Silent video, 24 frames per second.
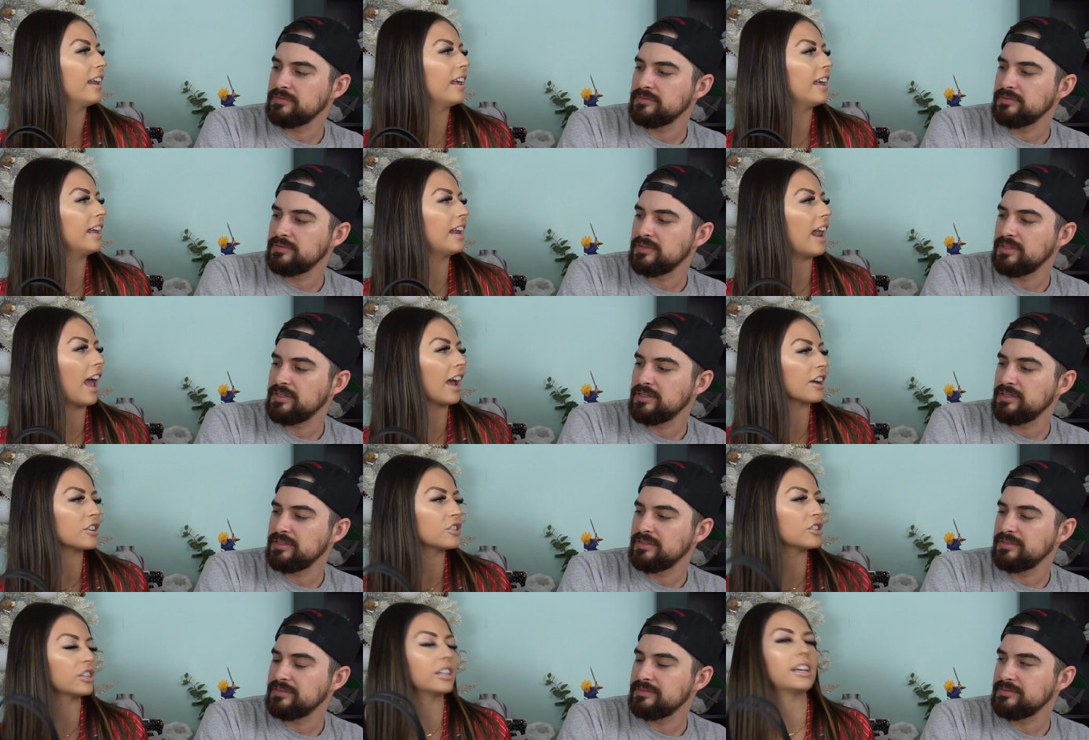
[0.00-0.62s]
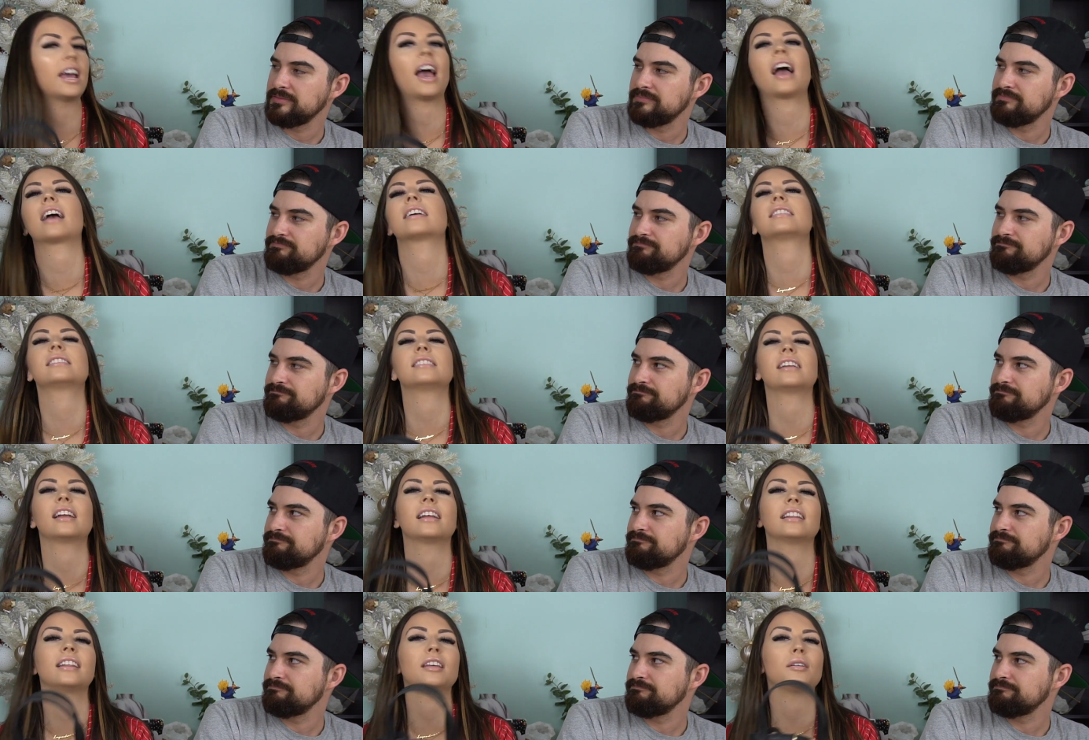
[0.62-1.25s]
Speaker 1: It actually
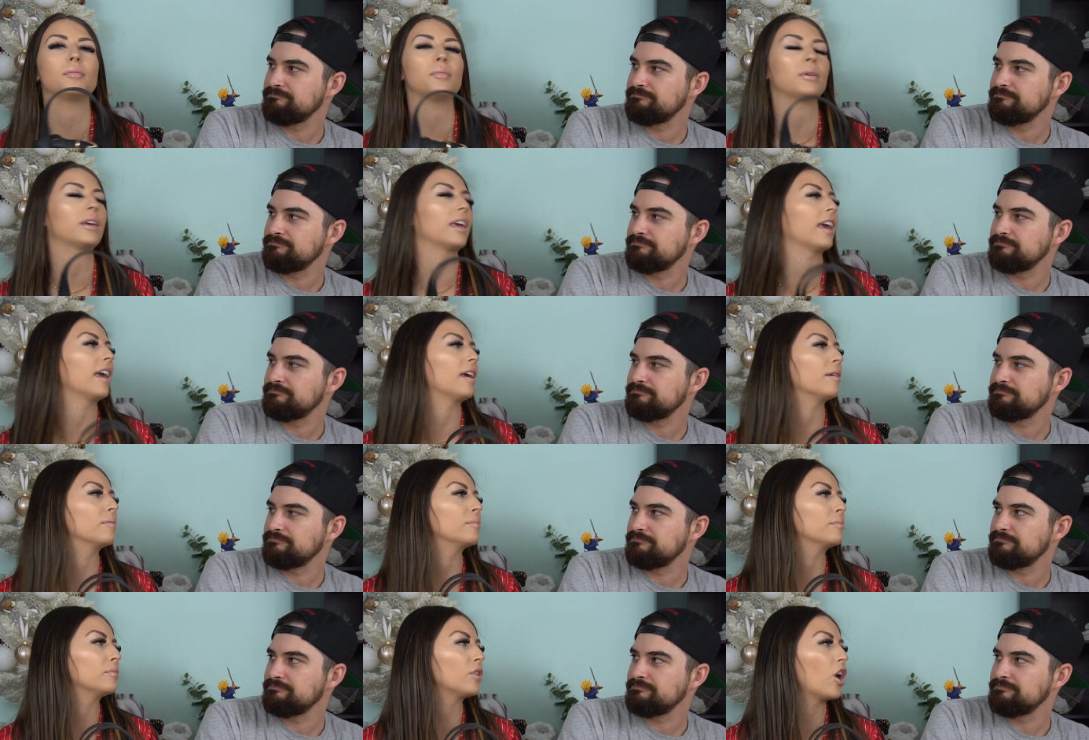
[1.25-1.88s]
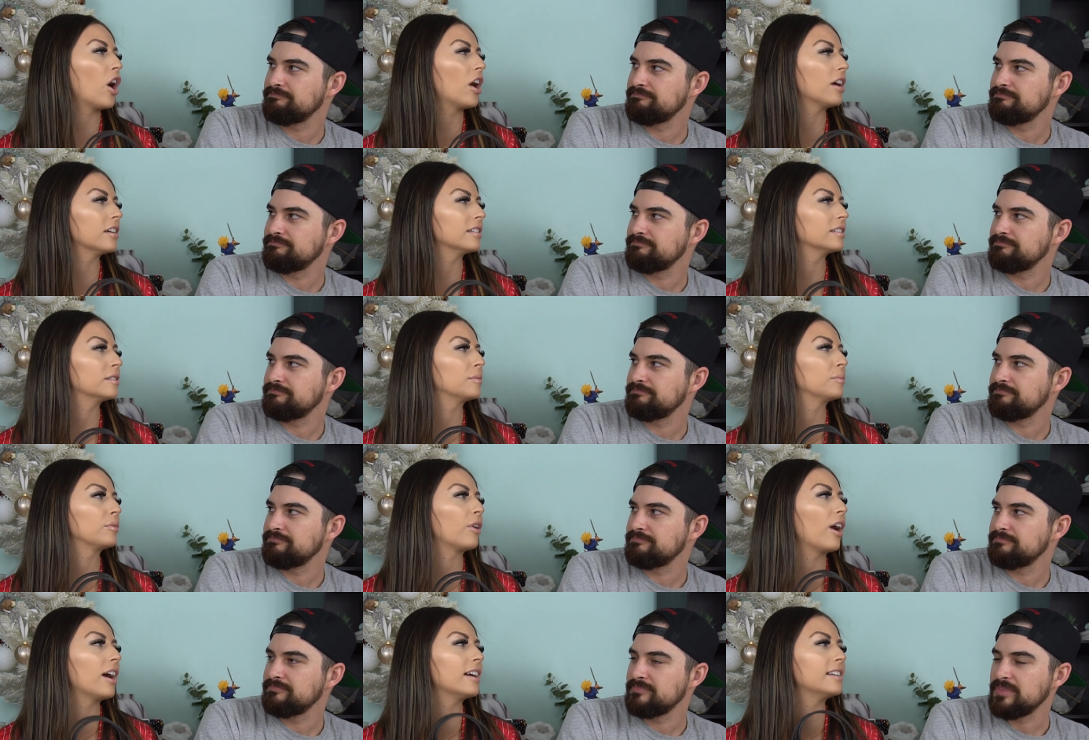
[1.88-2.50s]
accidentally became not a
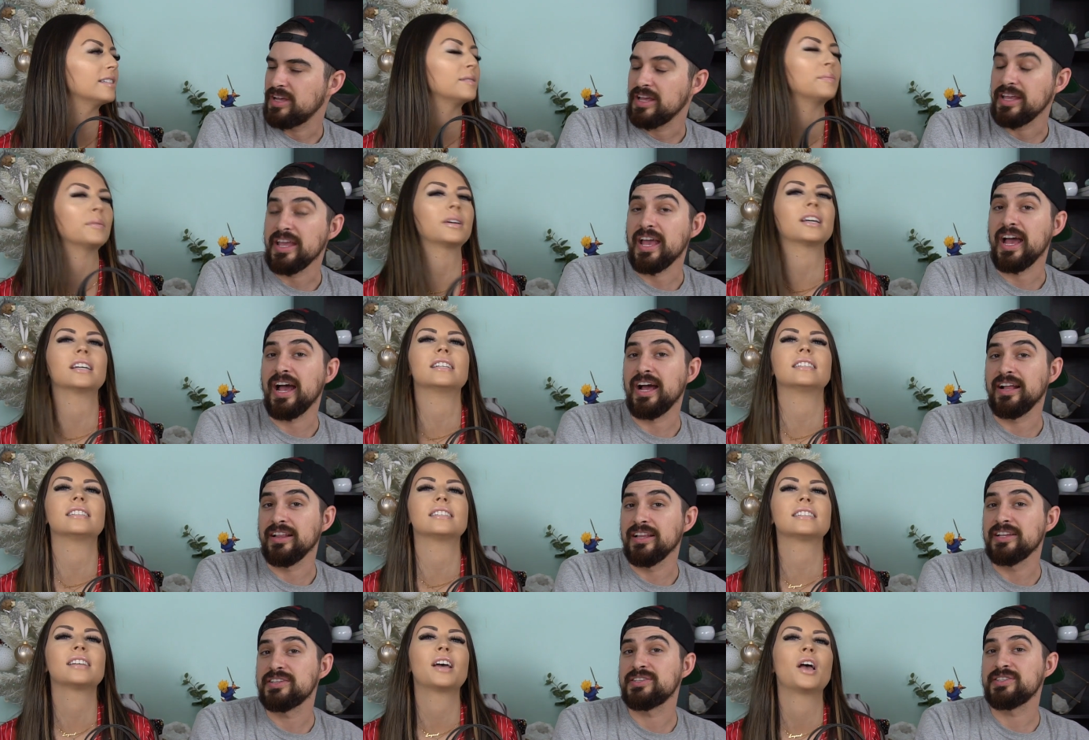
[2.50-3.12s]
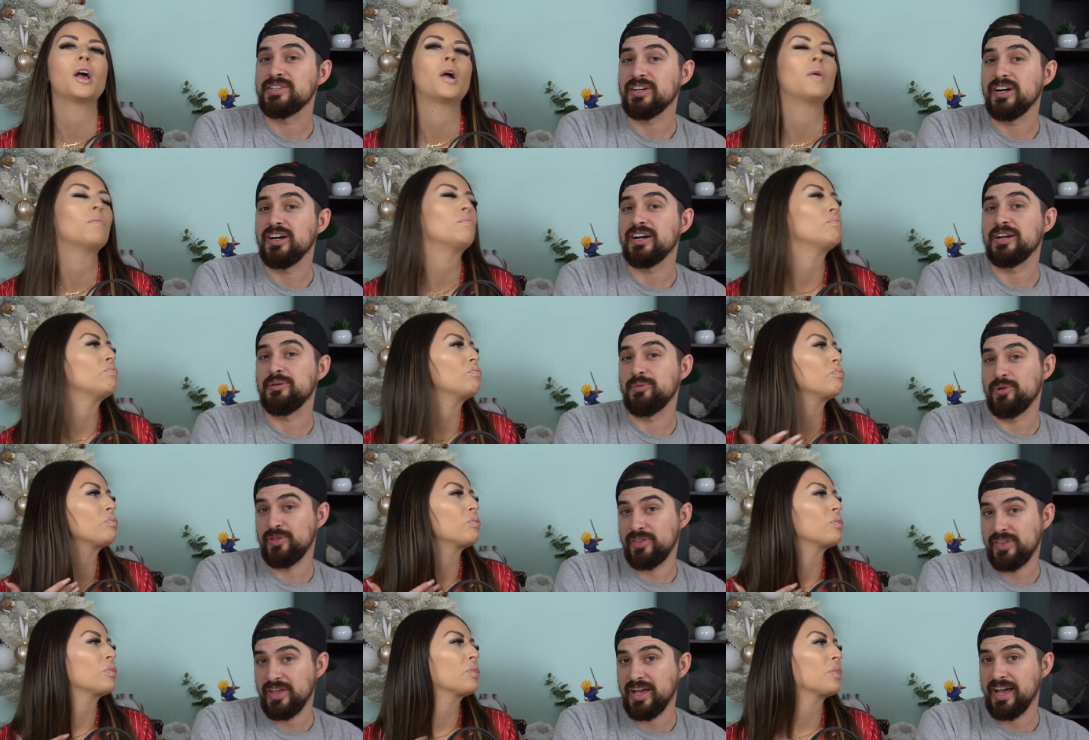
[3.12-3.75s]
surprise.
Speaker 2: Yeah, let's talk
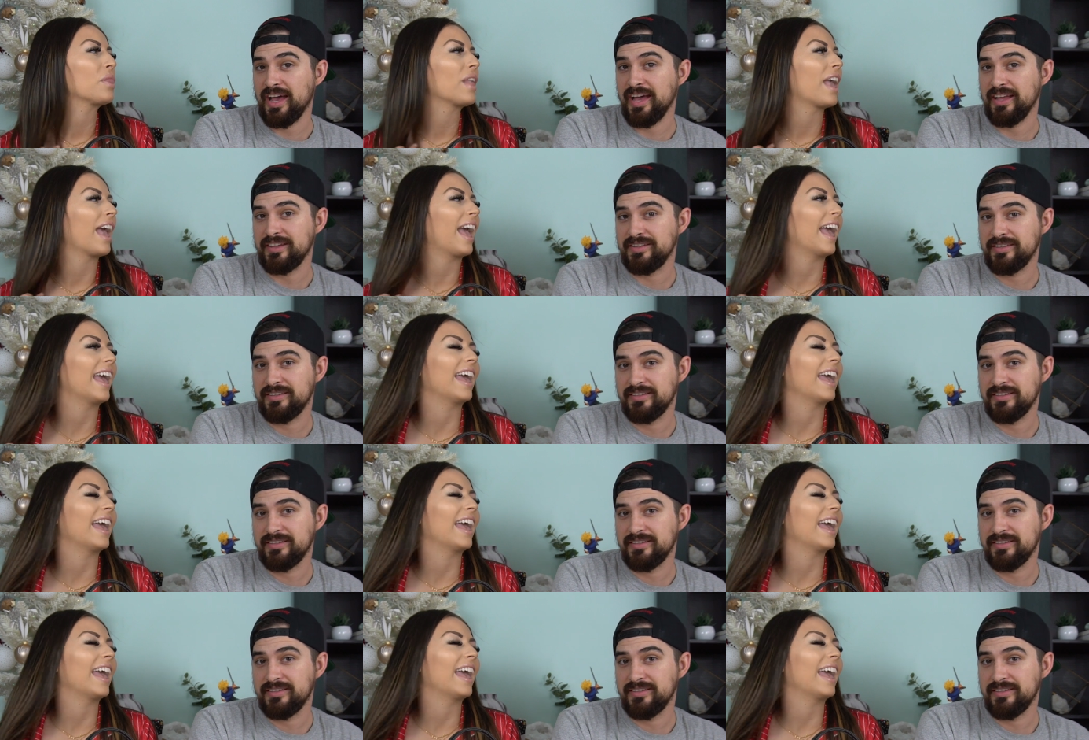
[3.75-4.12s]
about that.